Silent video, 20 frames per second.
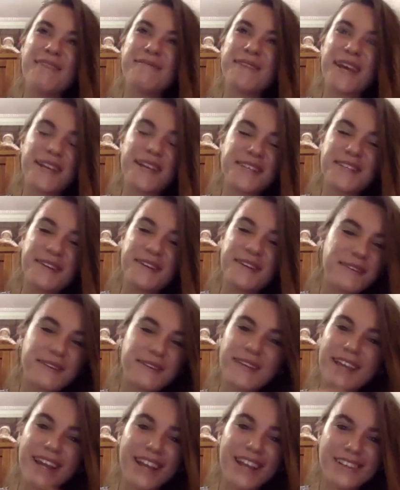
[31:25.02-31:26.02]
so
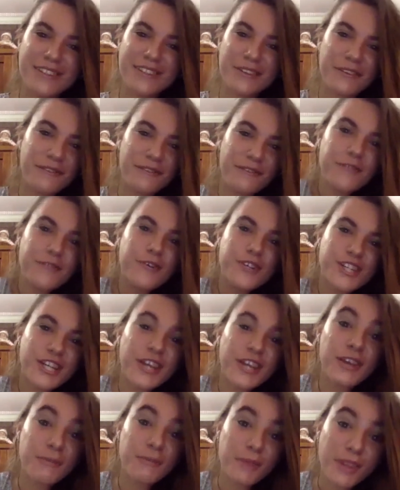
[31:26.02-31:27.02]
getting sort of forging
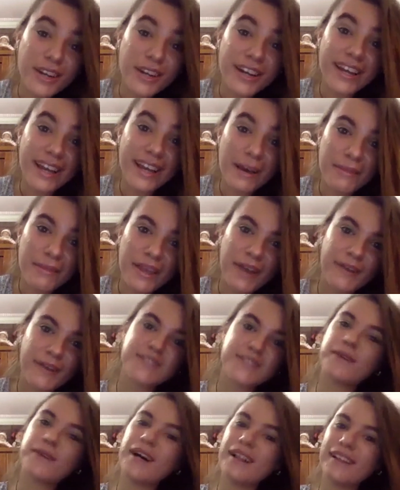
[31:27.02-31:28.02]
a community up there
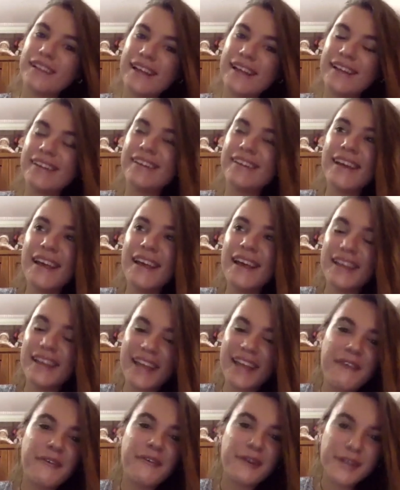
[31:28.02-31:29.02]
as well. And
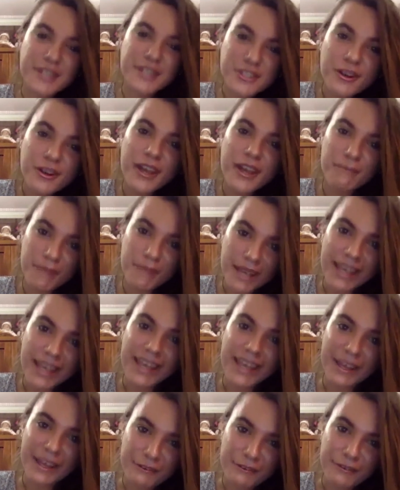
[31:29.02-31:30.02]
yeah, we're enjoying being
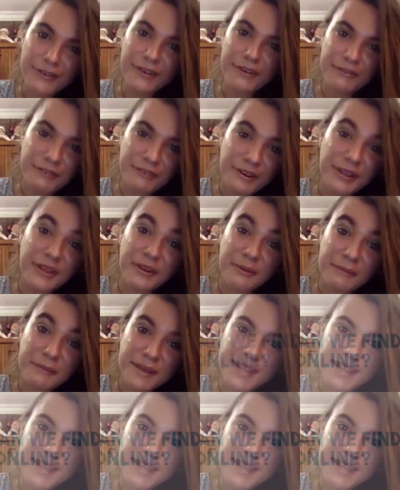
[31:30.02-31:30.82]
here for a little bit.